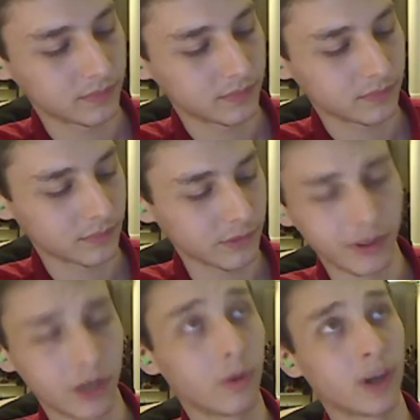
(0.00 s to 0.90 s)
if you
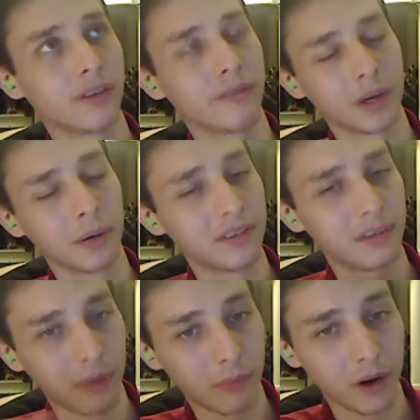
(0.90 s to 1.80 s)
don't want your figurines to
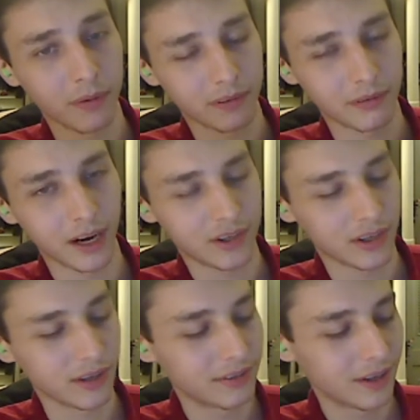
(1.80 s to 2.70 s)
be marred with
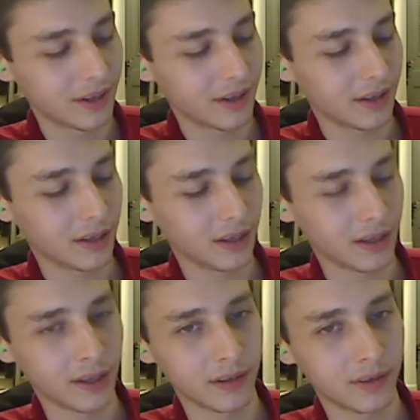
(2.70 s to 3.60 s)
scratches,
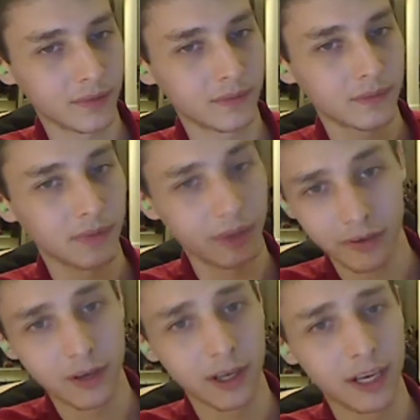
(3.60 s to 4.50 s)
and if you
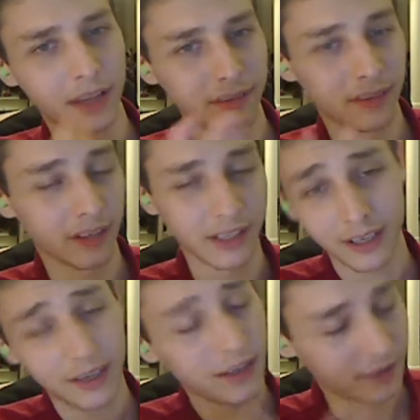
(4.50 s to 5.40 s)
could instantly
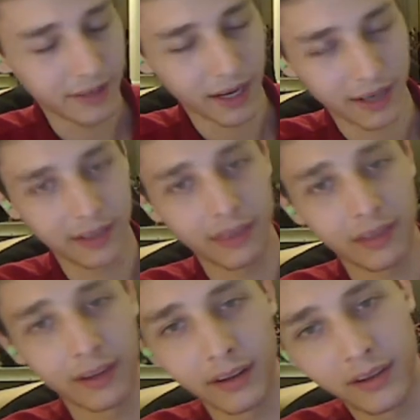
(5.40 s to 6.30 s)
detect it,
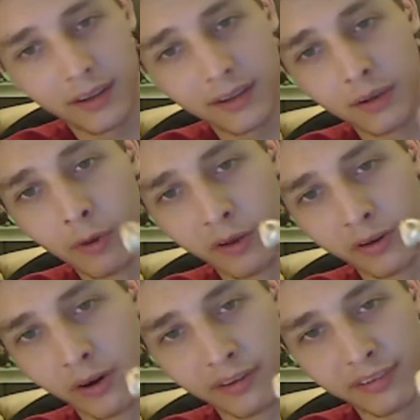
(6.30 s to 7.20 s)
then you will
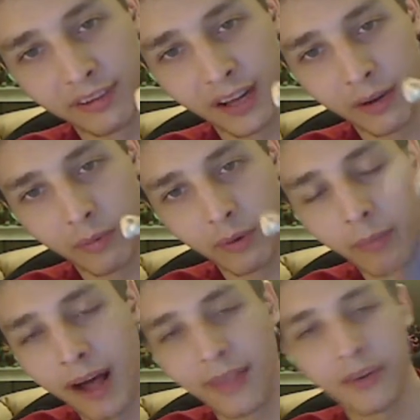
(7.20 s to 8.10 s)
notice it and it will
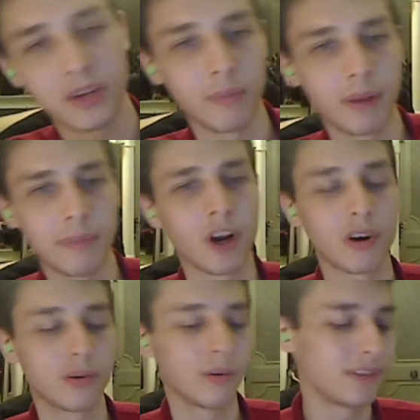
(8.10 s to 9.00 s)
bother you. It may be
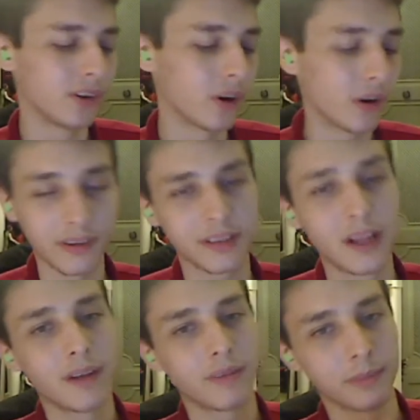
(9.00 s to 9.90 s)
arduous to notice
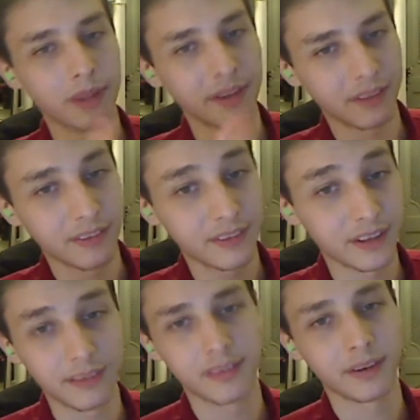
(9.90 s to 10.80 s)
from this
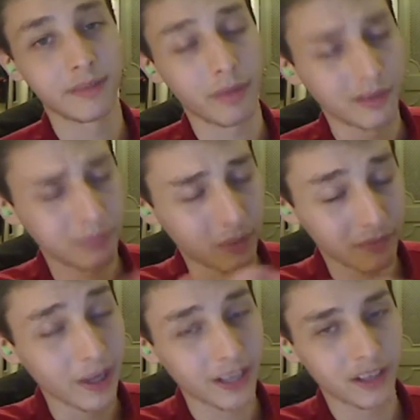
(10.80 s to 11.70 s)
distance or from this
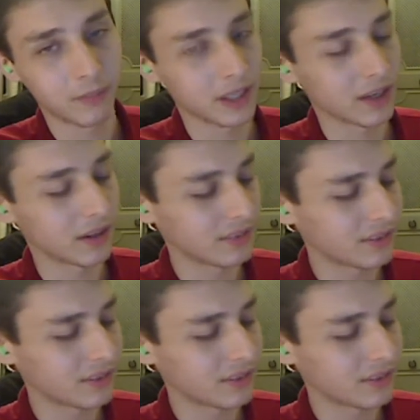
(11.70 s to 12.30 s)
perspective because